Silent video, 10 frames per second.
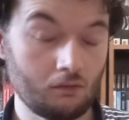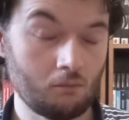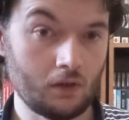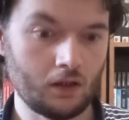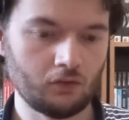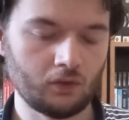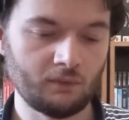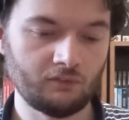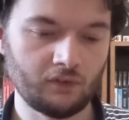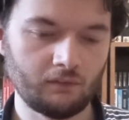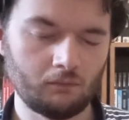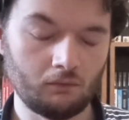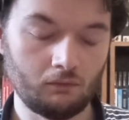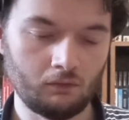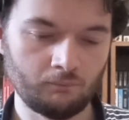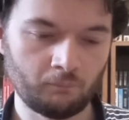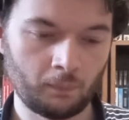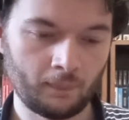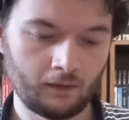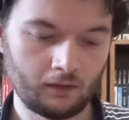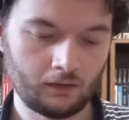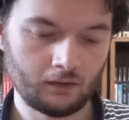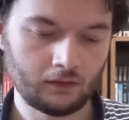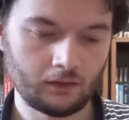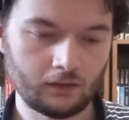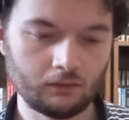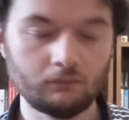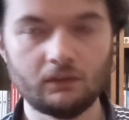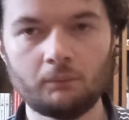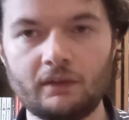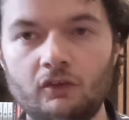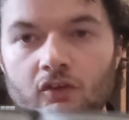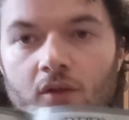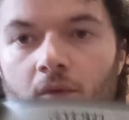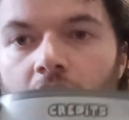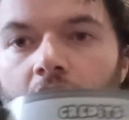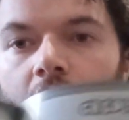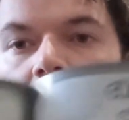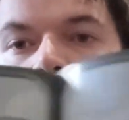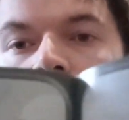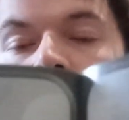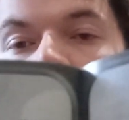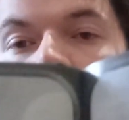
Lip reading: My eyes got a bit funny. Oh, that'd be nice to show. The credits,